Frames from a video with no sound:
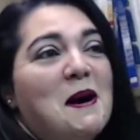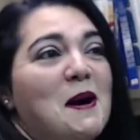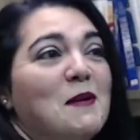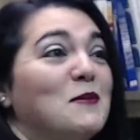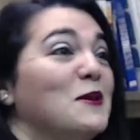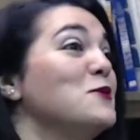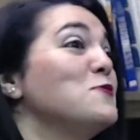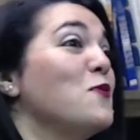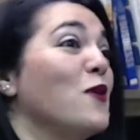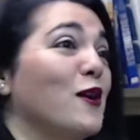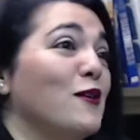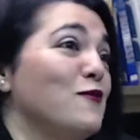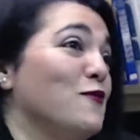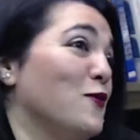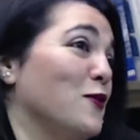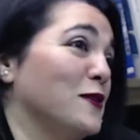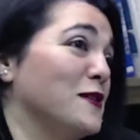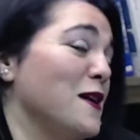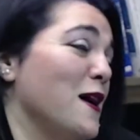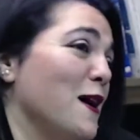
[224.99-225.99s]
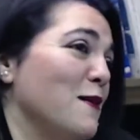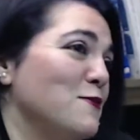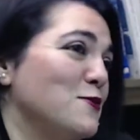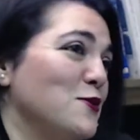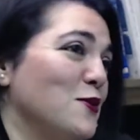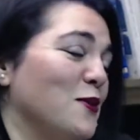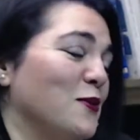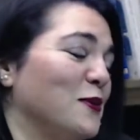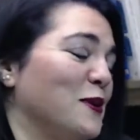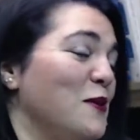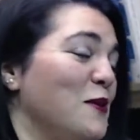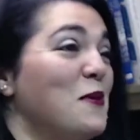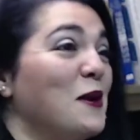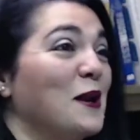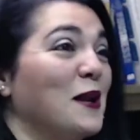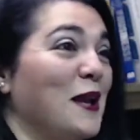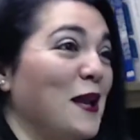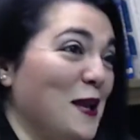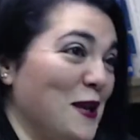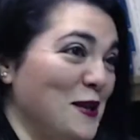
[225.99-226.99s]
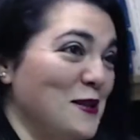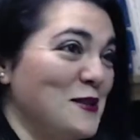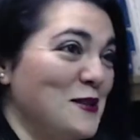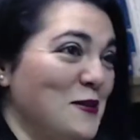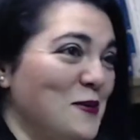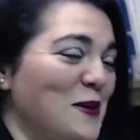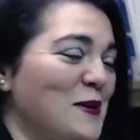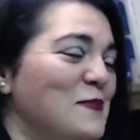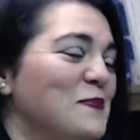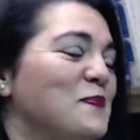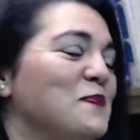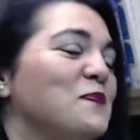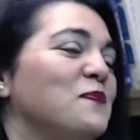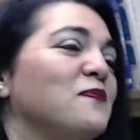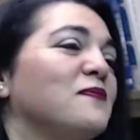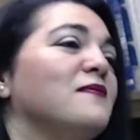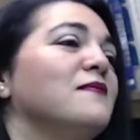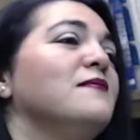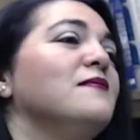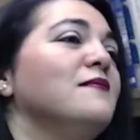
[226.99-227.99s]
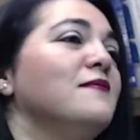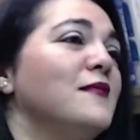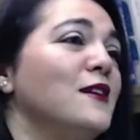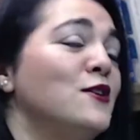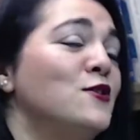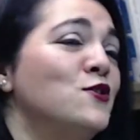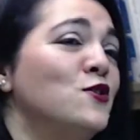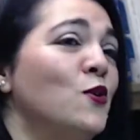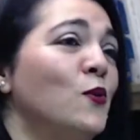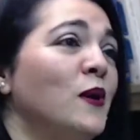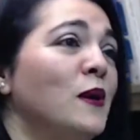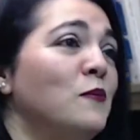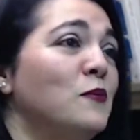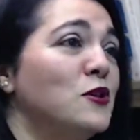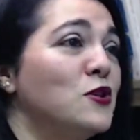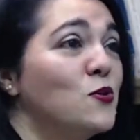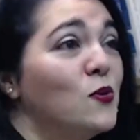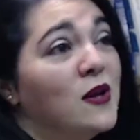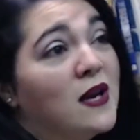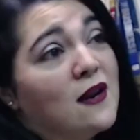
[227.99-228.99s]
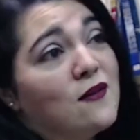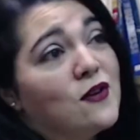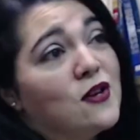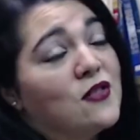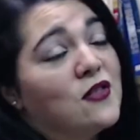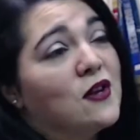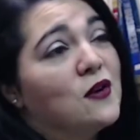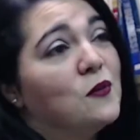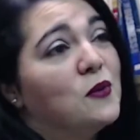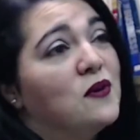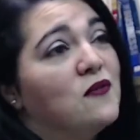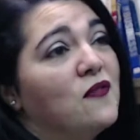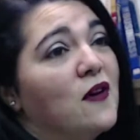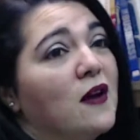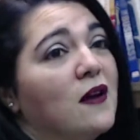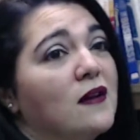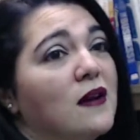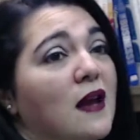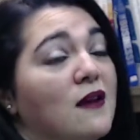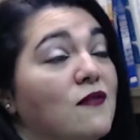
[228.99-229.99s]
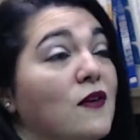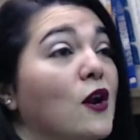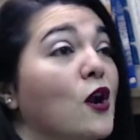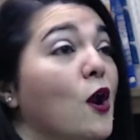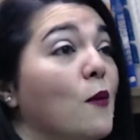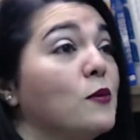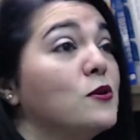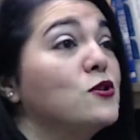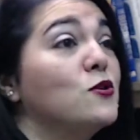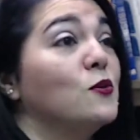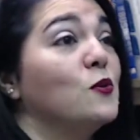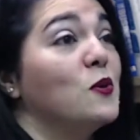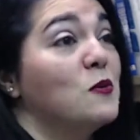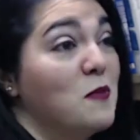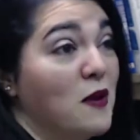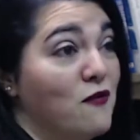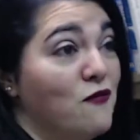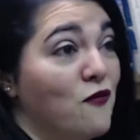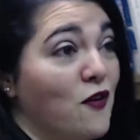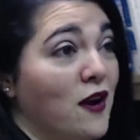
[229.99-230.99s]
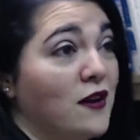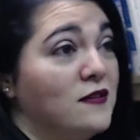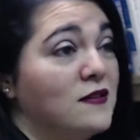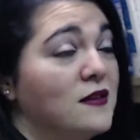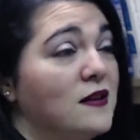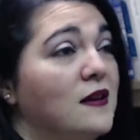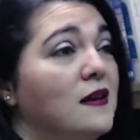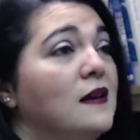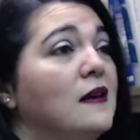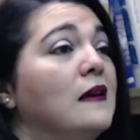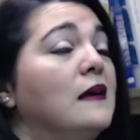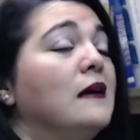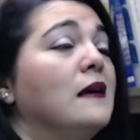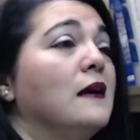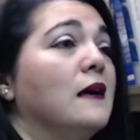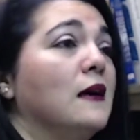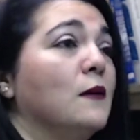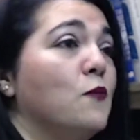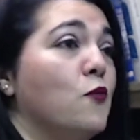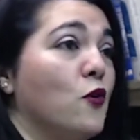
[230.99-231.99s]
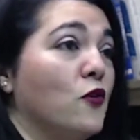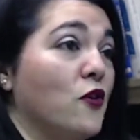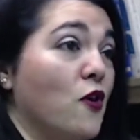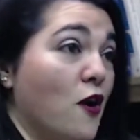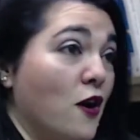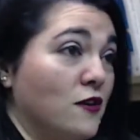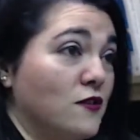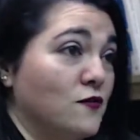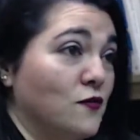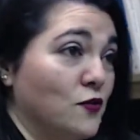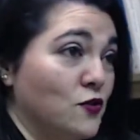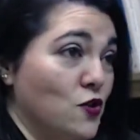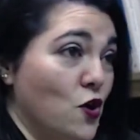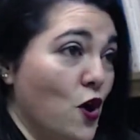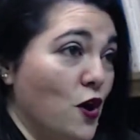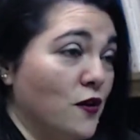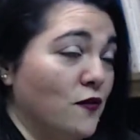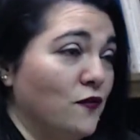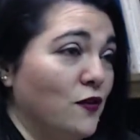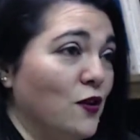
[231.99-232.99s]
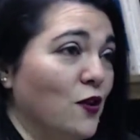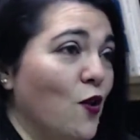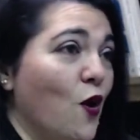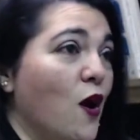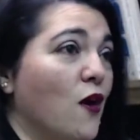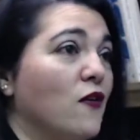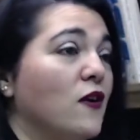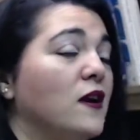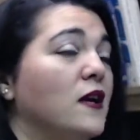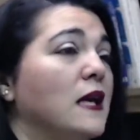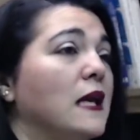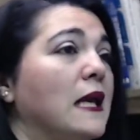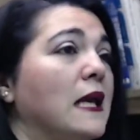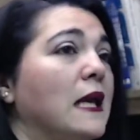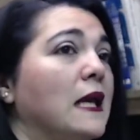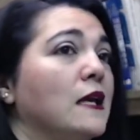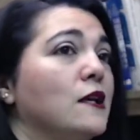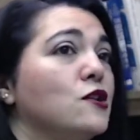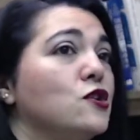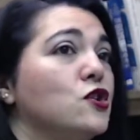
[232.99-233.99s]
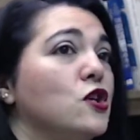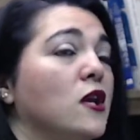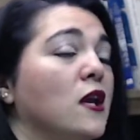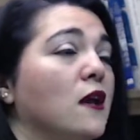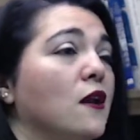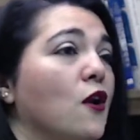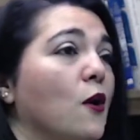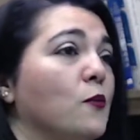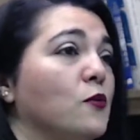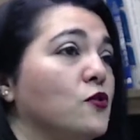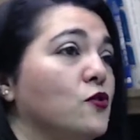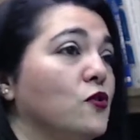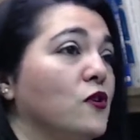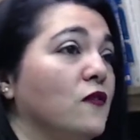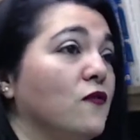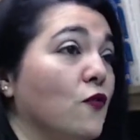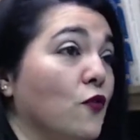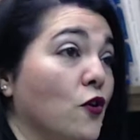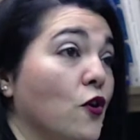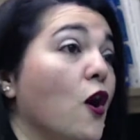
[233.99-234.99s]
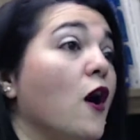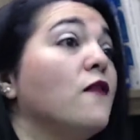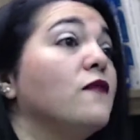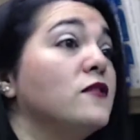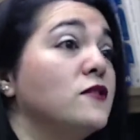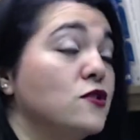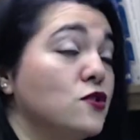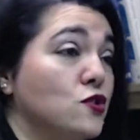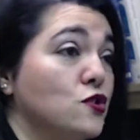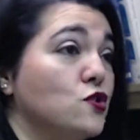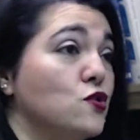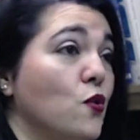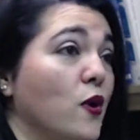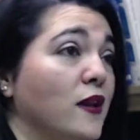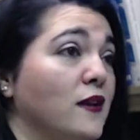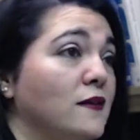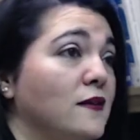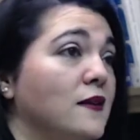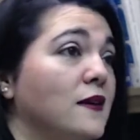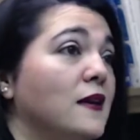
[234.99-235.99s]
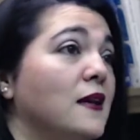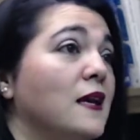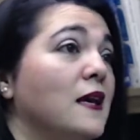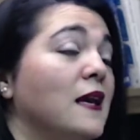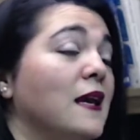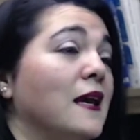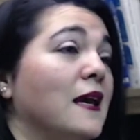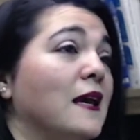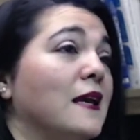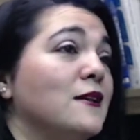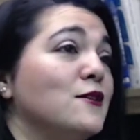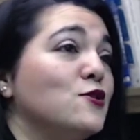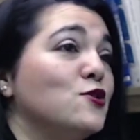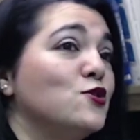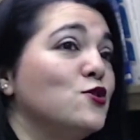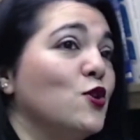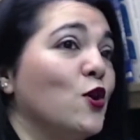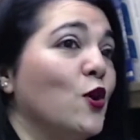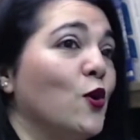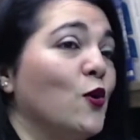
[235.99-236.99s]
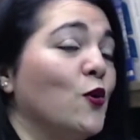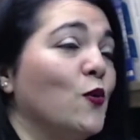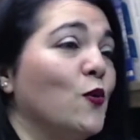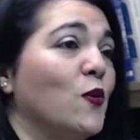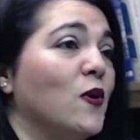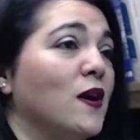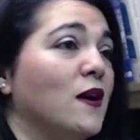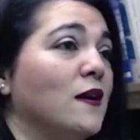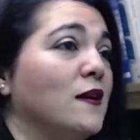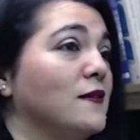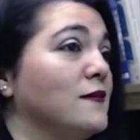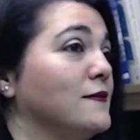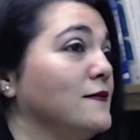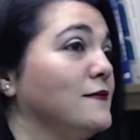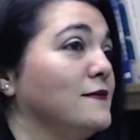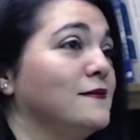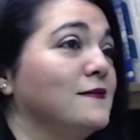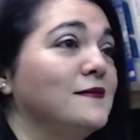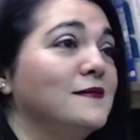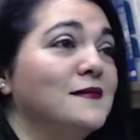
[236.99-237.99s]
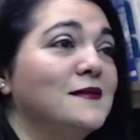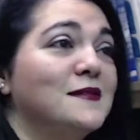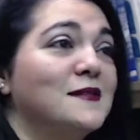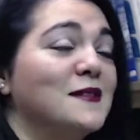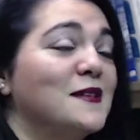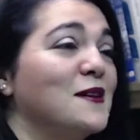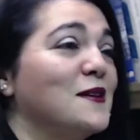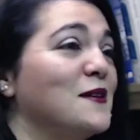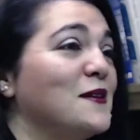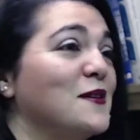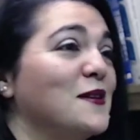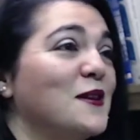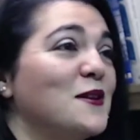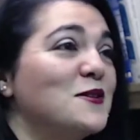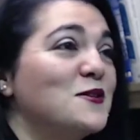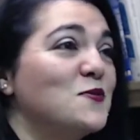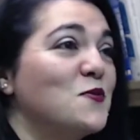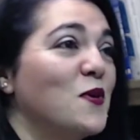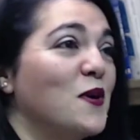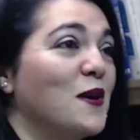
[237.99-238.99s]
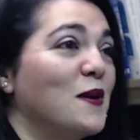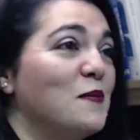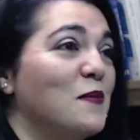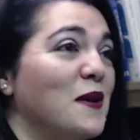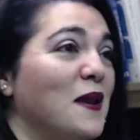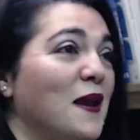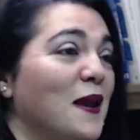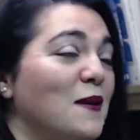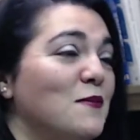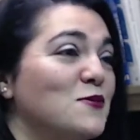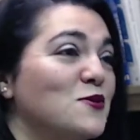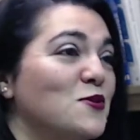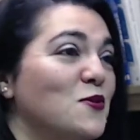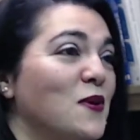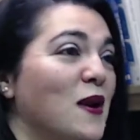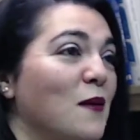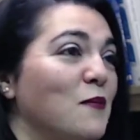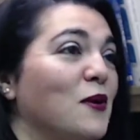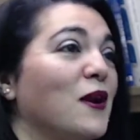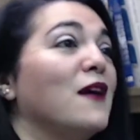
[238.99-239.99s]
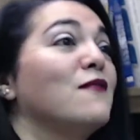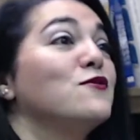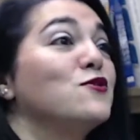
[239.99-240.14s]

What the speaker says: He's working full-time, so he wanted to get into it. So in between everything, I found an opportunity with my friend, Porter Arts Photography, Laura, and she had an opportunity for an office to join. And so... and that's where it became. So now I'm going to have a